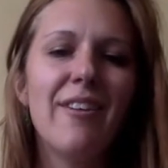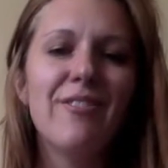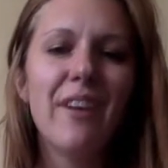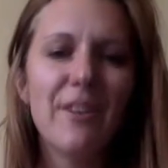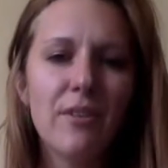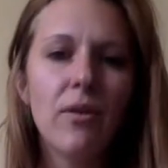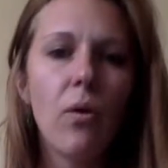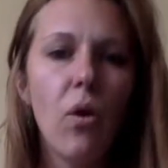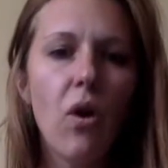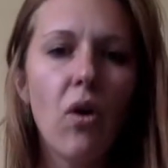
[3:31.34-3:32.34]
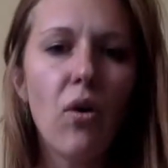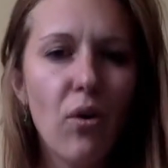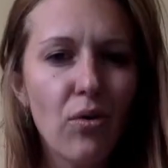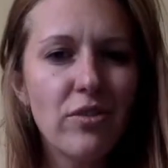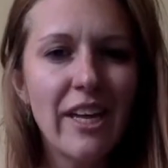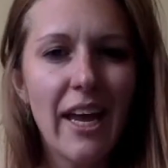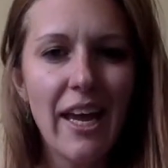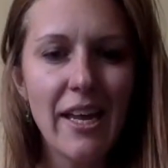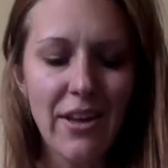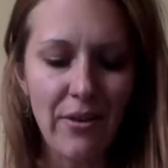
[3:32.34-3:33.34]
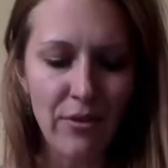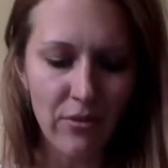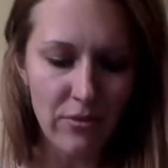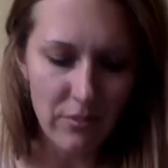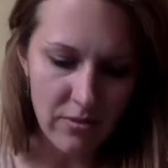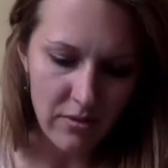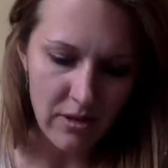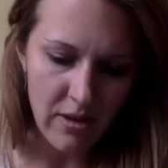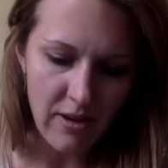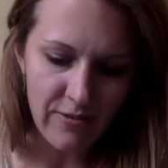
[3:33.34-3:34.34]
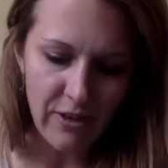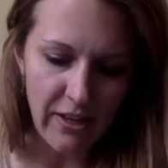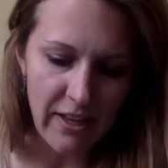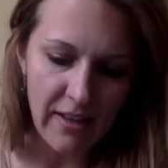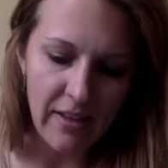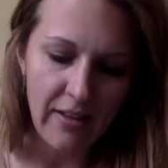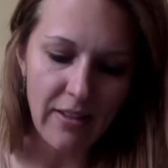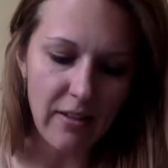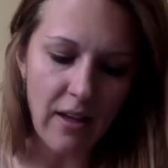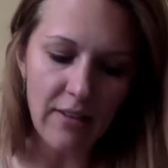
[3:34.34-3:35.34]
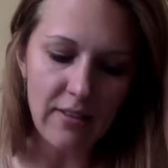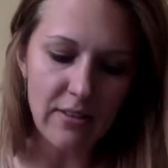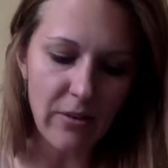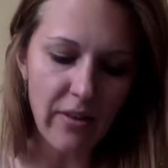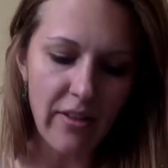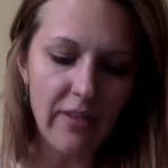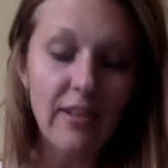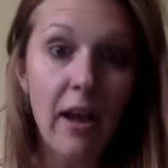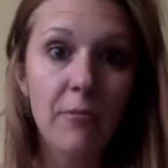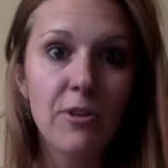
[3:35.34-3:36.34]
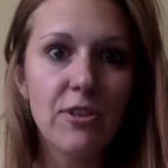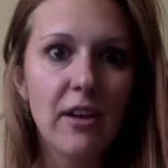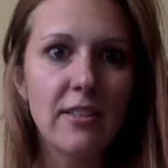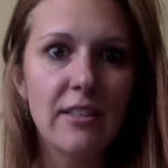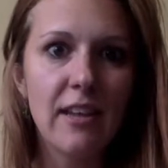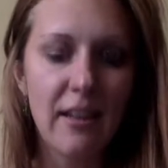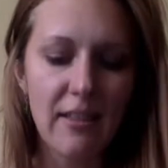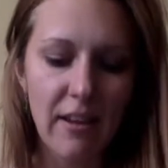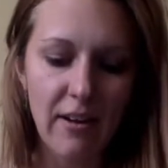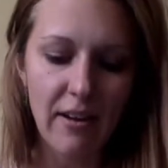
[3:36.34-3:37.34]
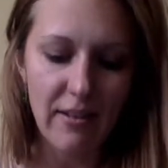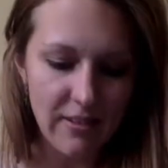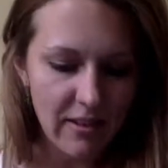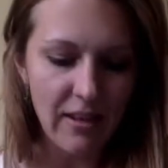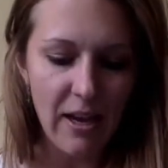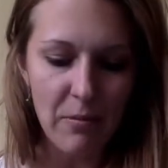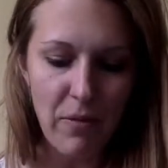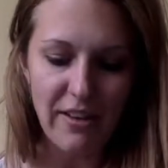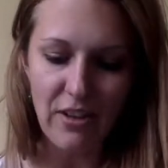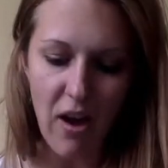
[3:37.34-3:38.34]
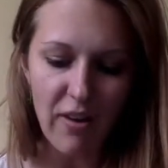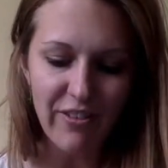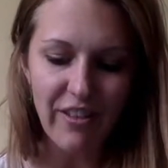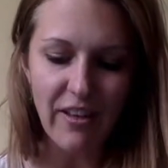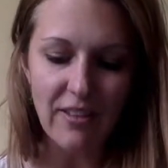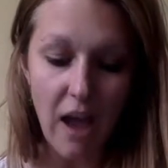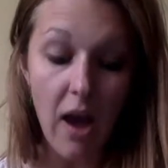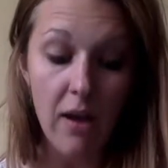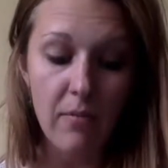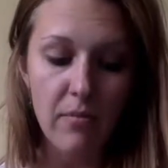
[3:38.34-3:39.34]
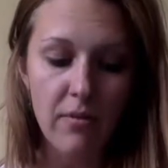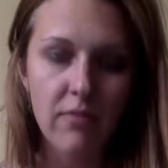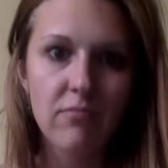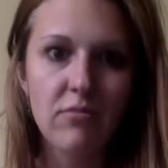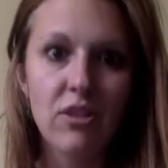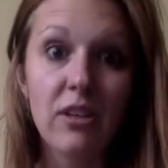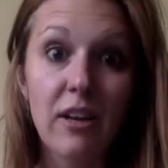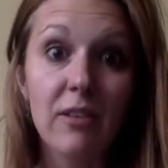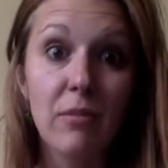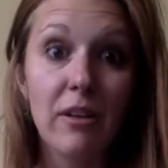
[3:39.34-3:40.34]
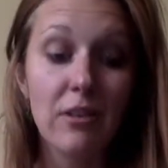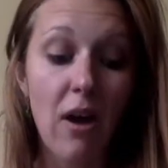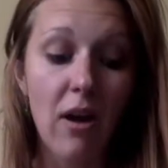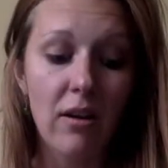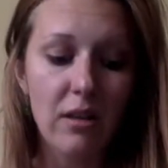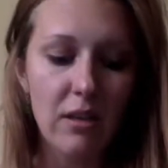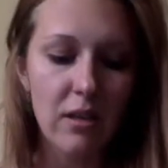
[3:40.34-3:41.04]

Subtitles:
If I could only hate you for kicking the closet door that time you tried to kick my dog for that time you kicked my dog.